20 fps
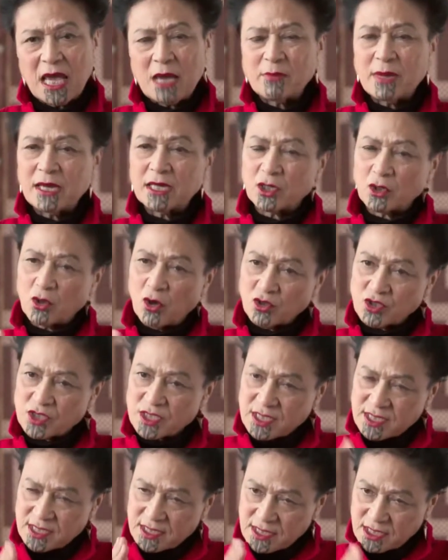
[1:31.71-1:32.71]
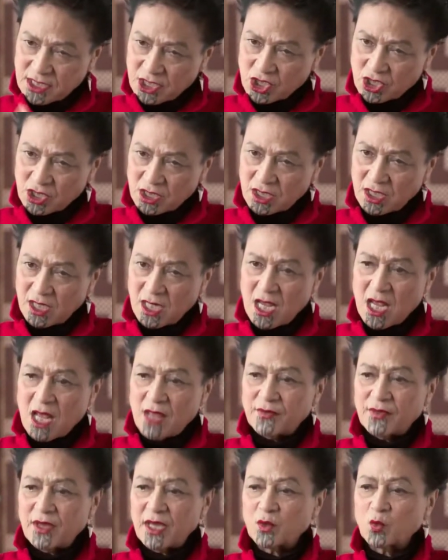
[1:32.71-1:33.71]
made a conscious decision
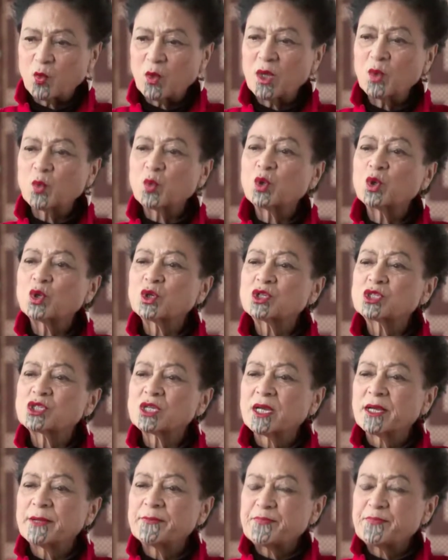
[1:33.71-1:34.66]
that we would